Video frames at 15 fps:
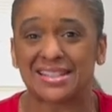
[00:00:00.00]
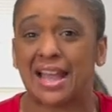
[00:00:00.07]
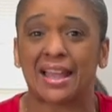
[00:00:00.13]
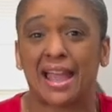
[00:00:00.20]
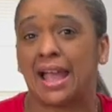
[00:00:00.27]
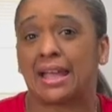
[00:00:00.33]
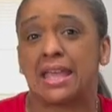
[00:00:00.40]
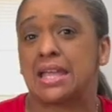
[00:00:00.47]

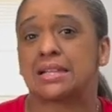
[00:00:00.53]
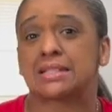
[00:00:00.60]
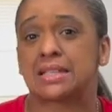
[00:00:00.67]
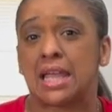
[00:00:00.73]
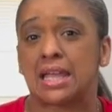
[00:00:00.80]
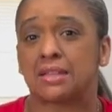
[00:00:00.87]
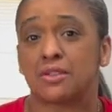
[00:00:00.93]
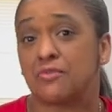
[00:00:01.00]
I can't
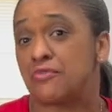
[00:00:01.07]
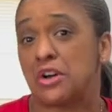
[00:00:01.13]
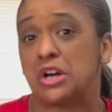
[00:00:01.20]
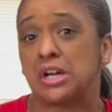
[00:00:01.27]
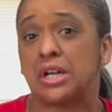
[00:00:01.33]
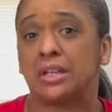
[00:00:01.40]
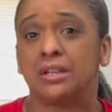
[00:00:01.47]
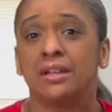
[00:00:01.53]
take the
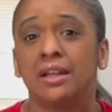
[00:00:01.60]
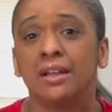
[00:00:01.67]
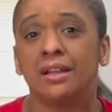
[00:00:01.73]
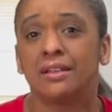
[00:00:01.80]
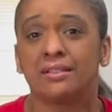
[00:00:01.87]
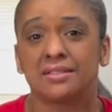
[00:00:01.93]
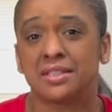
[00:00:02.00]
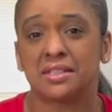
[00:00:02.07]
fun
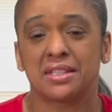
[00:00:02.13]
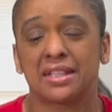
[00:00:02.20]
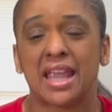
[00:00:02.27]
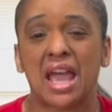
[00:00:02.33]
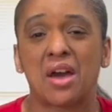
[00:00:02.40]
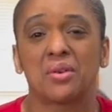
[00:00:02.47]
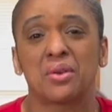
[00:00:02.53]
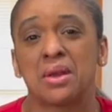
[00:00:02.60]
to the
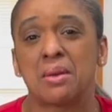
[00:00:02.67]
counter